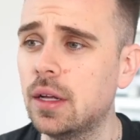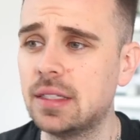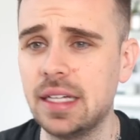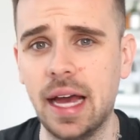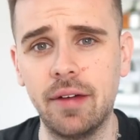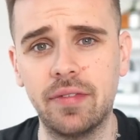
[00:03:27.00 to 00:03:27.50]

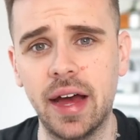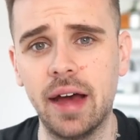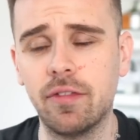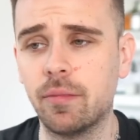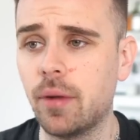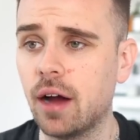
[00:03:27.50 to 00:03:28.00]

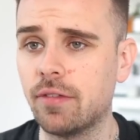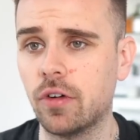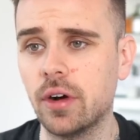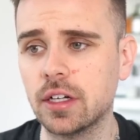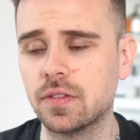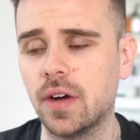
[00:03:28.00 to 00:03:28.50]
TFF, My
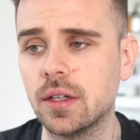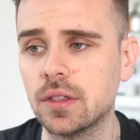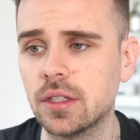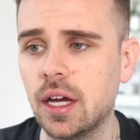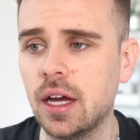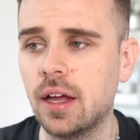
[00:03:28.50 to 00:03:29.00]
Forex Funds.